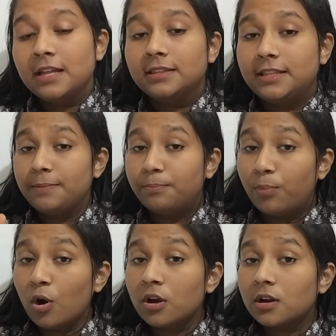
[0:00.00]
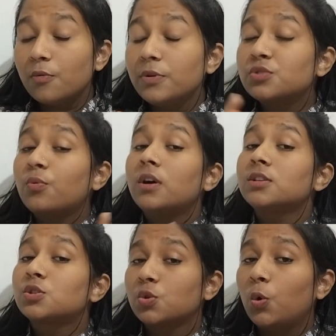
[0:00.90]
The book which was
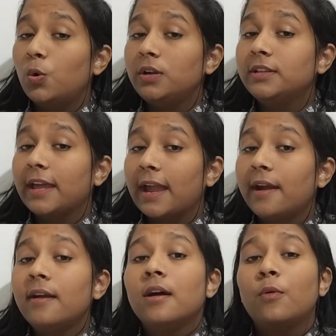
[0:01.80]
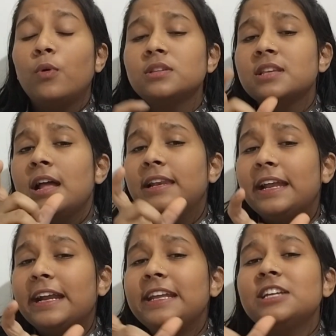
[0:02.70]
sold there was Lady